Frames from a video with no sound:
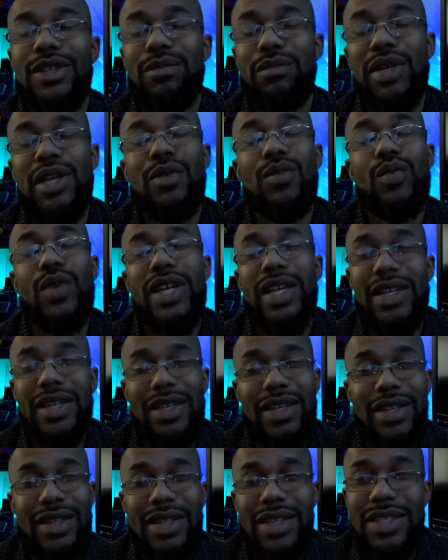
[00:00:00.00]
be
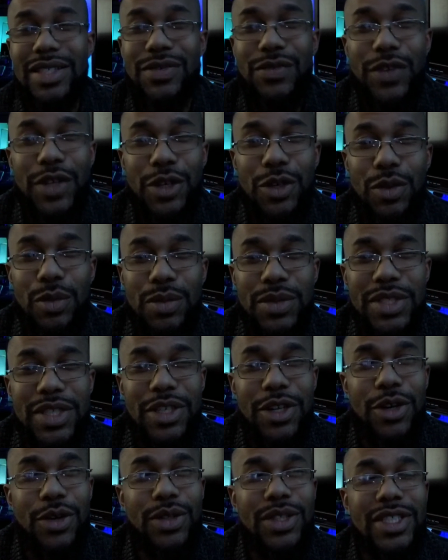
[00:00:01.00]
weak in these films, you
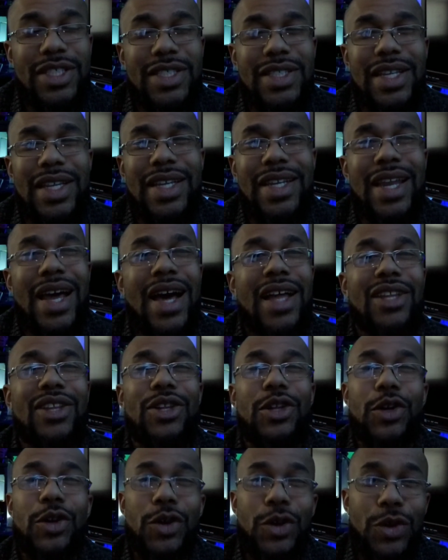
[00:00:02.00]
know, just and not
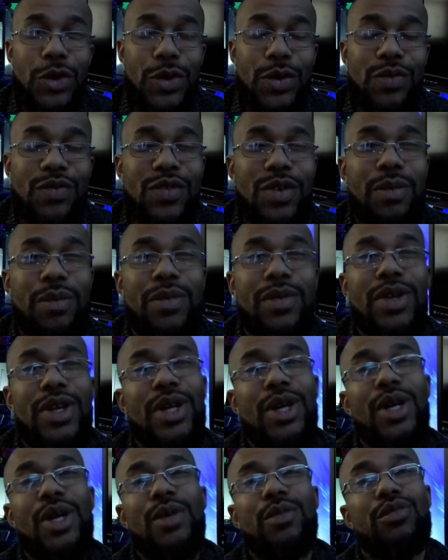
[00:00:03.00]
learn from
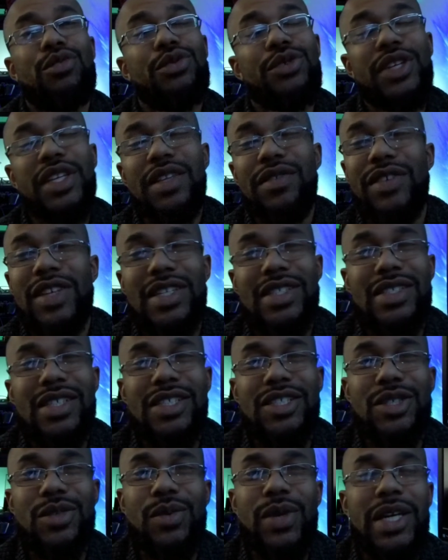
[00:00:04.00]
previous
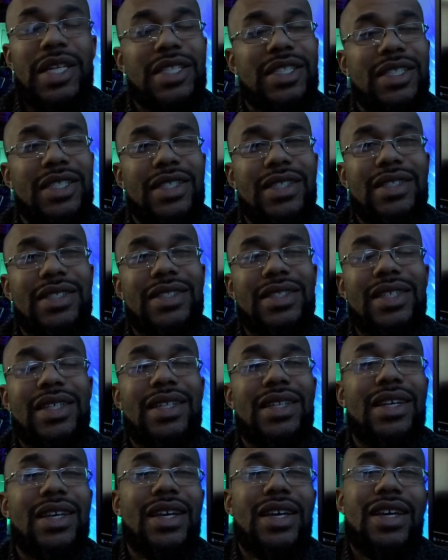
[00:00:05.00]
situations.
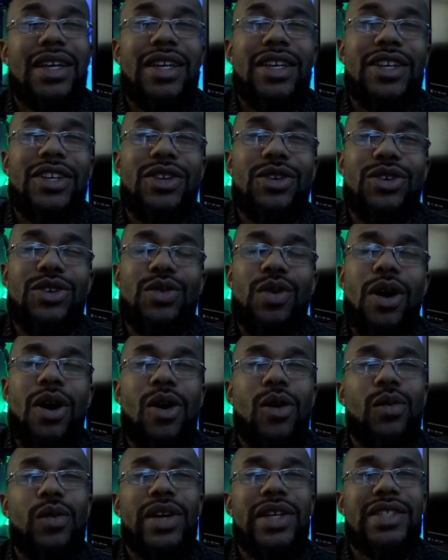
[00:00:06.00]
And you know, you
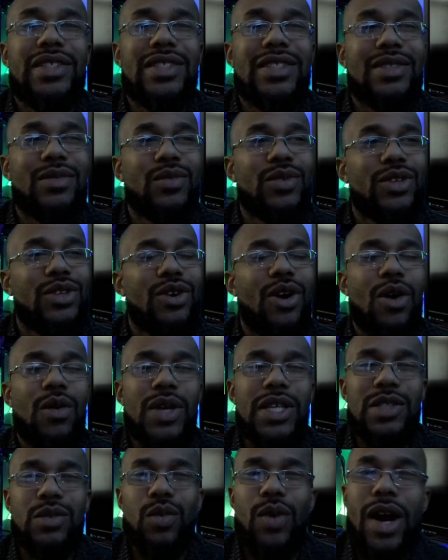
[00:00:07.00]
always
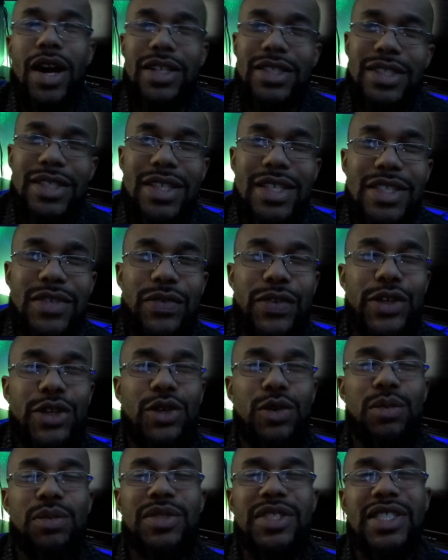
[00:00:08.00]
watch these
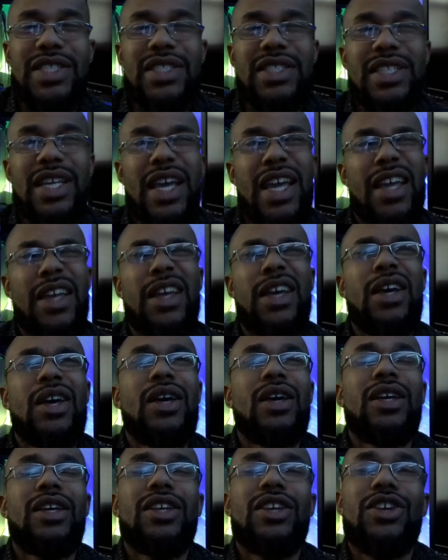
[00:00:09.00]
films and say,
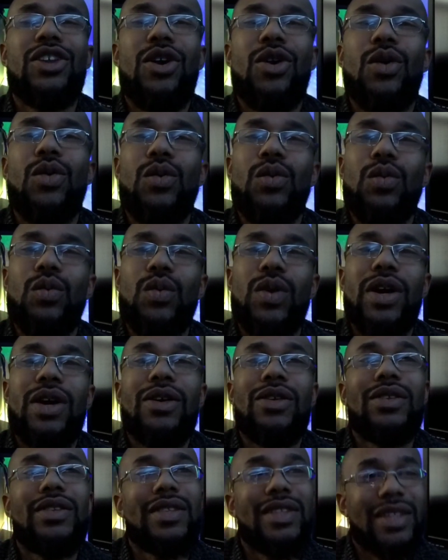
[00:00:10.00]
you know,
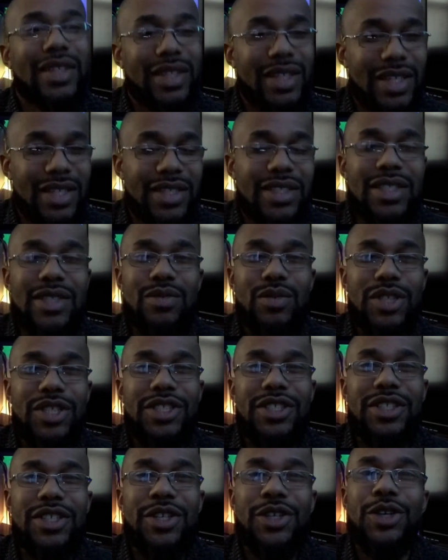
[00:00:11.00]
well, this is
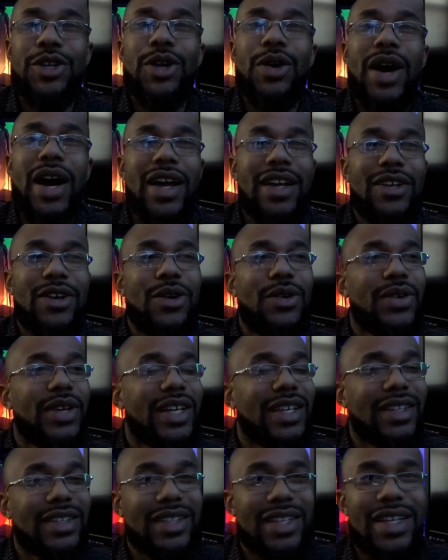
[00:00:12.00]
what you know, I'd go
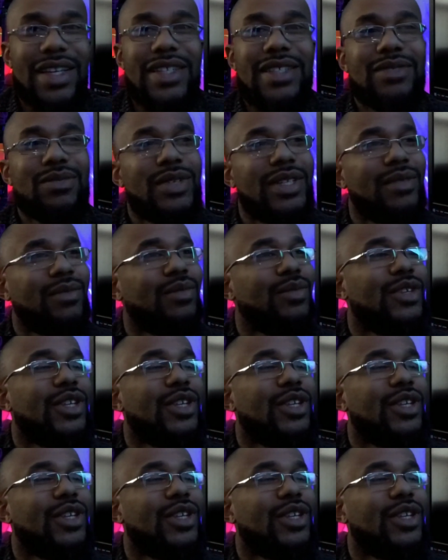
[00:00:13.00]
get this, we